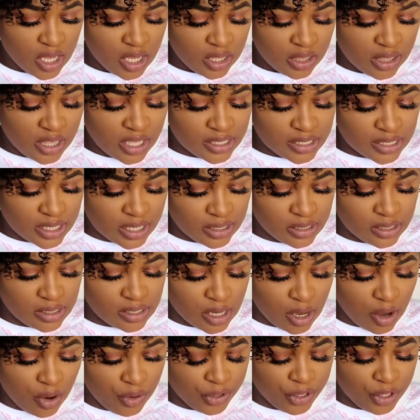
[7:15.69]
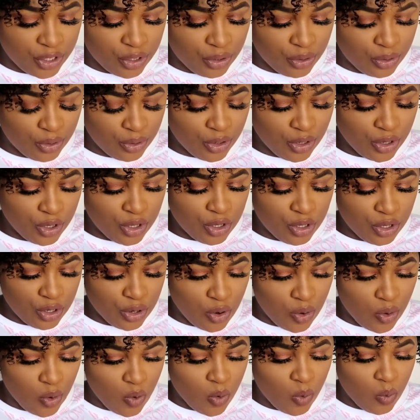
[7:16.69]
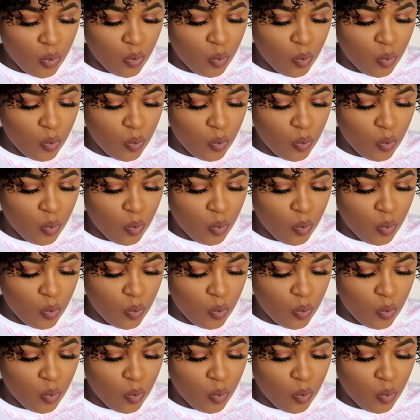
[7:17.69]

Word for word: This can tell you, you know,